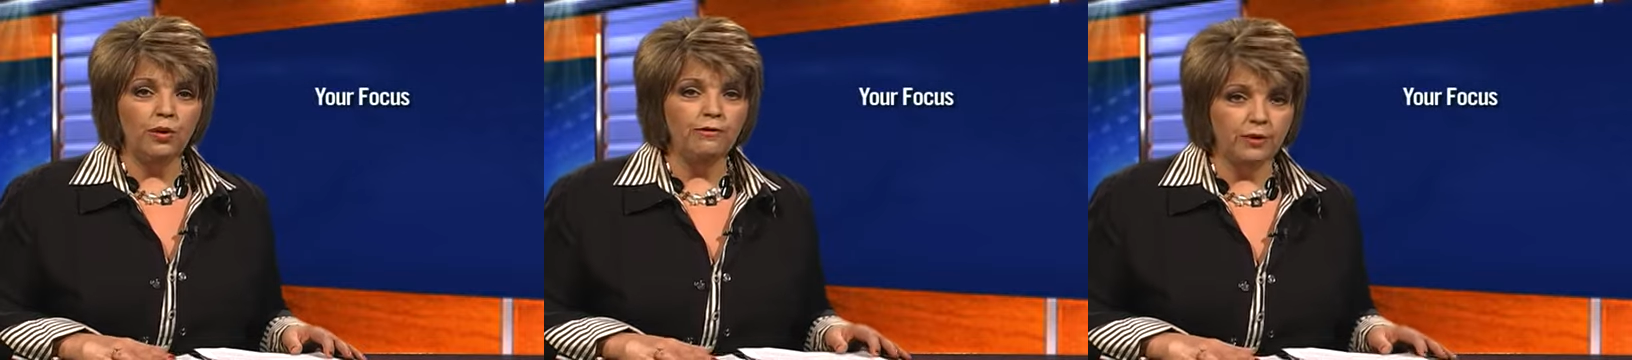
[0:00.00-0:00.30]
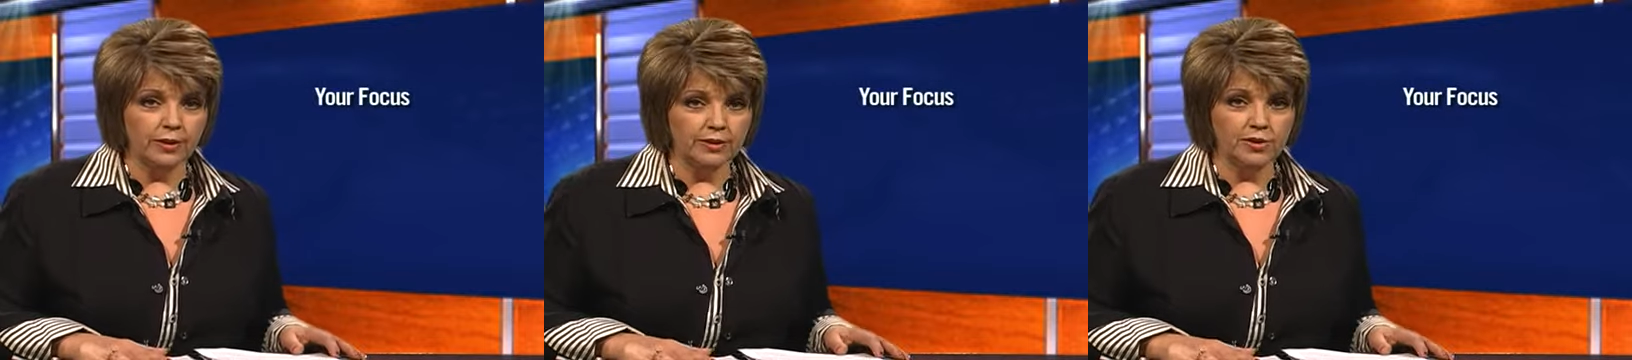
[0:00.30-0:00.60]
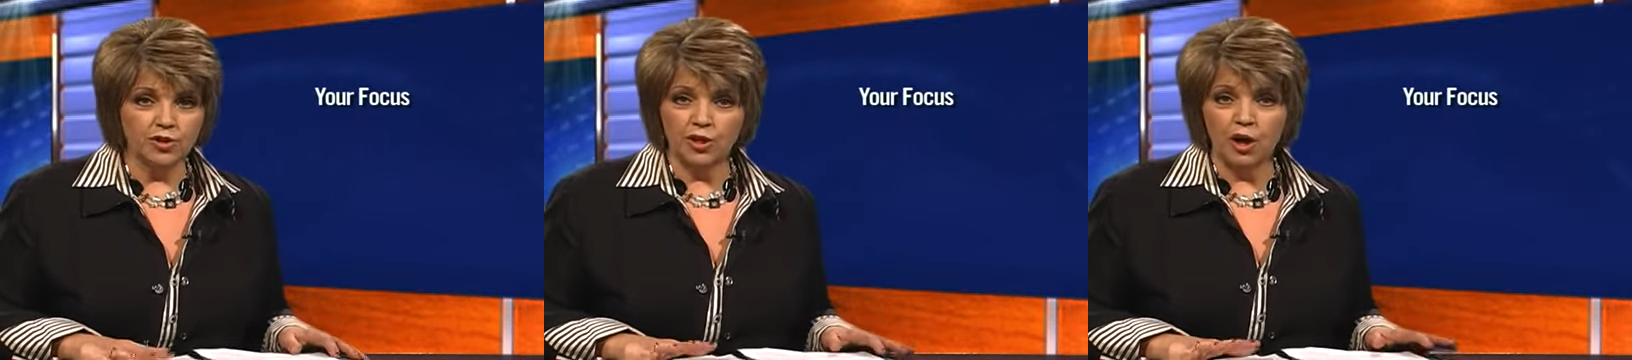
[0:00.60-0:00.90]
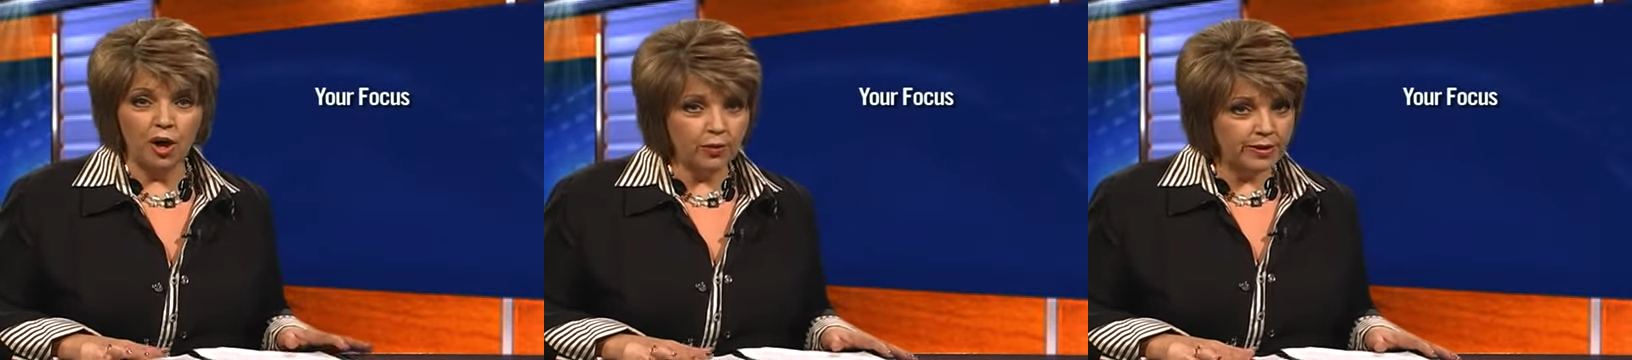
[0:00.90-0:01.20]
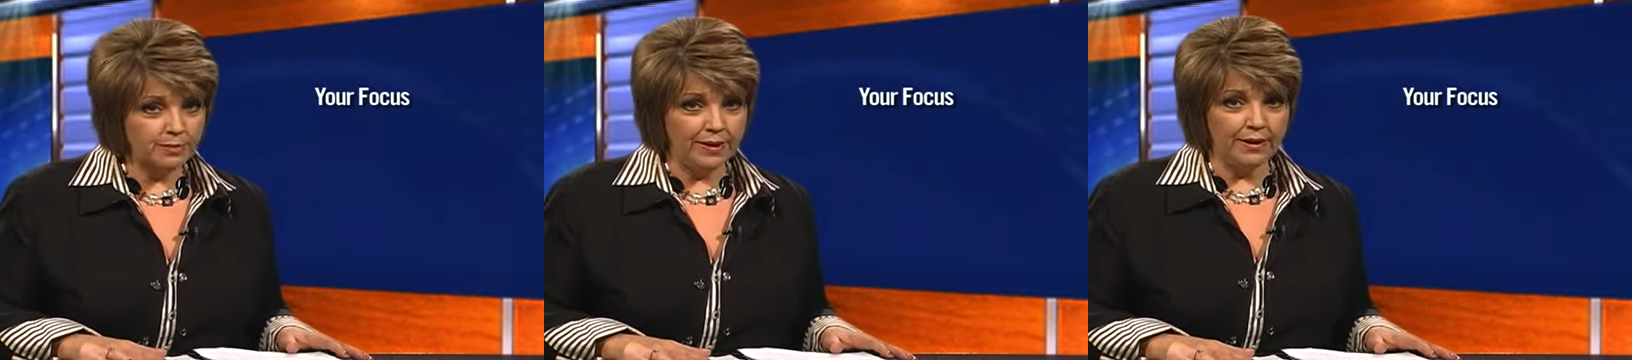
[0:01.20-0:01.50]
focus should always
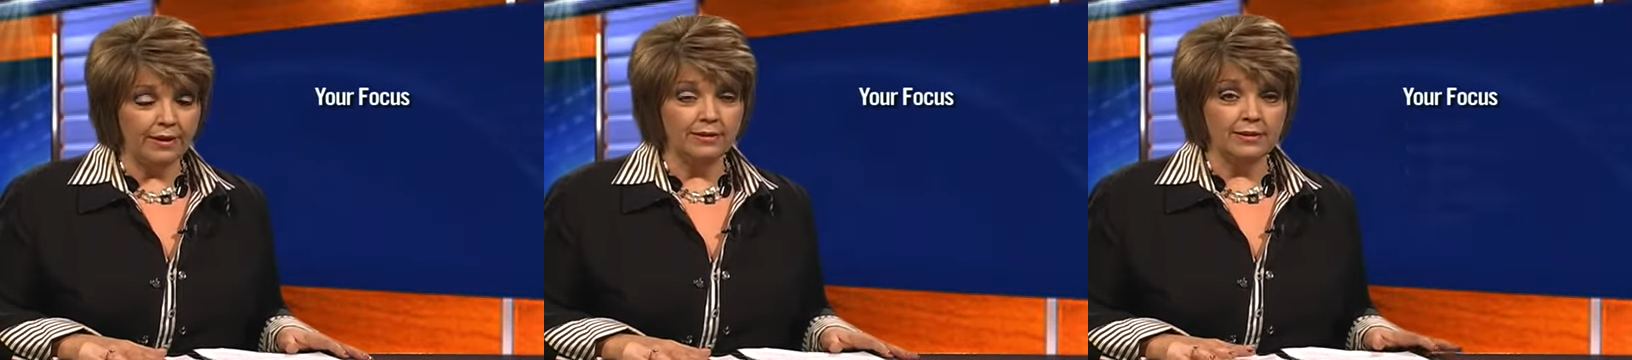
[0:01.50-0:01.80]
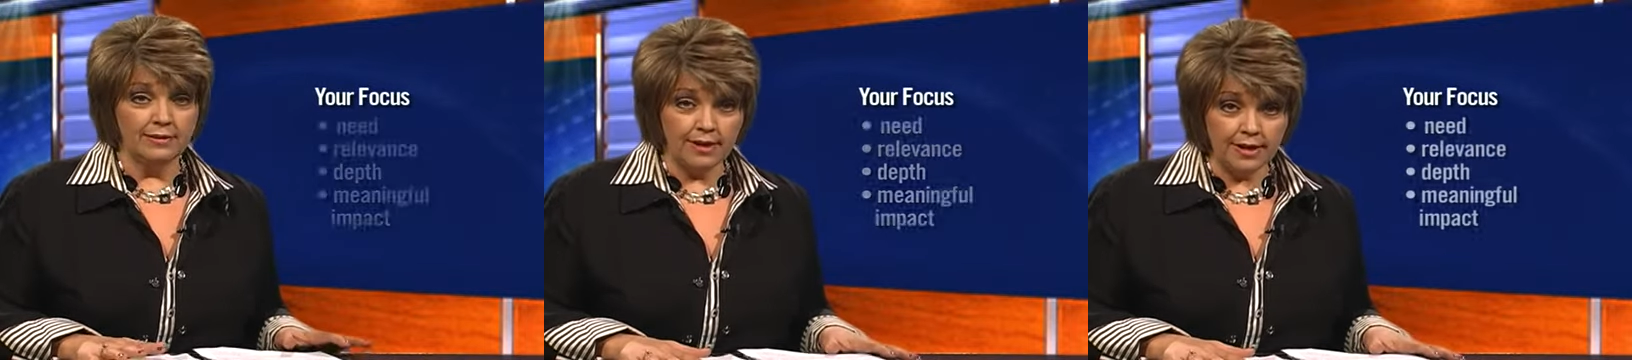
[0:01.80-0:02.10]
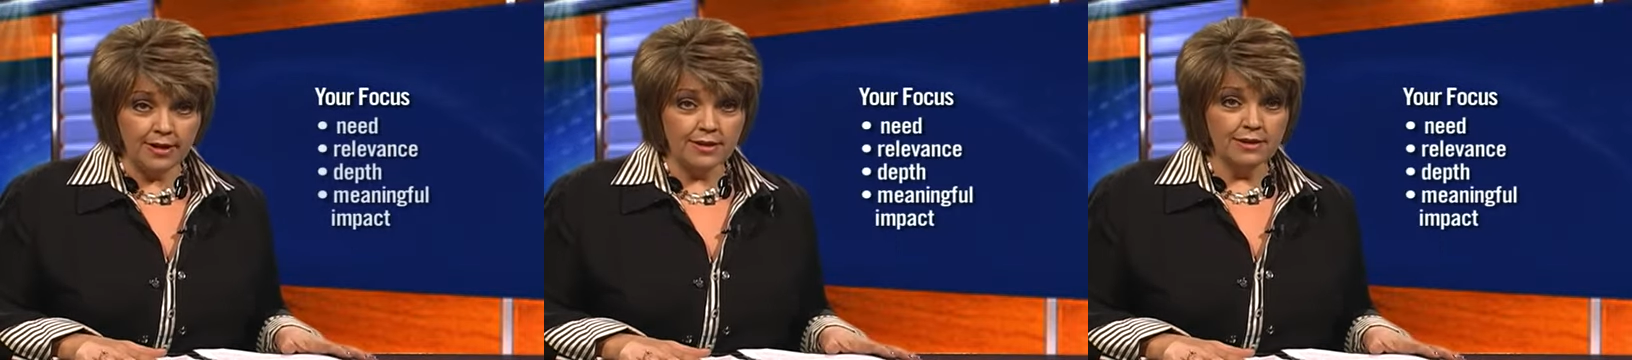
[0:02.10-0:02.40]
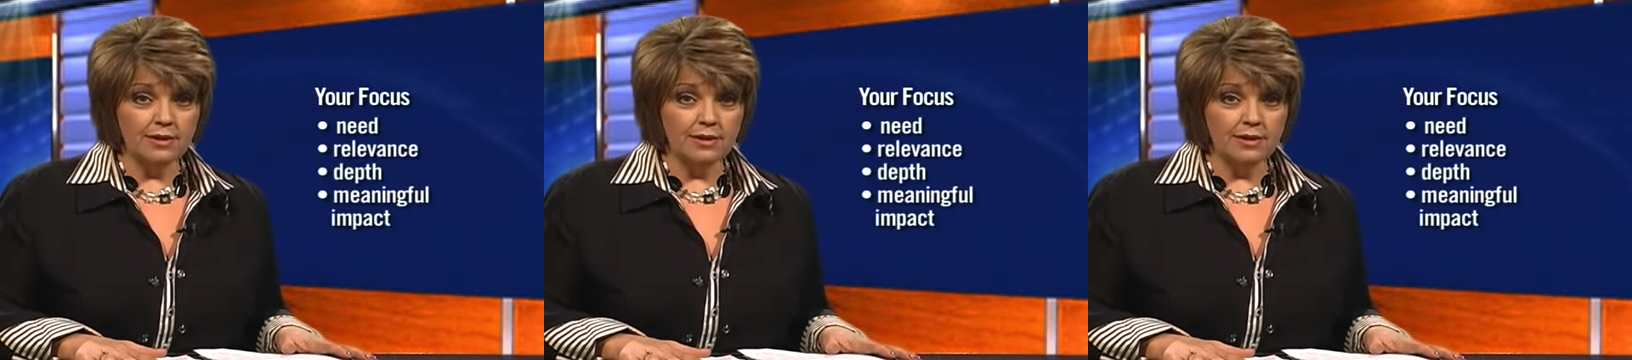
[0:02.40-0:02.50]
be on the need,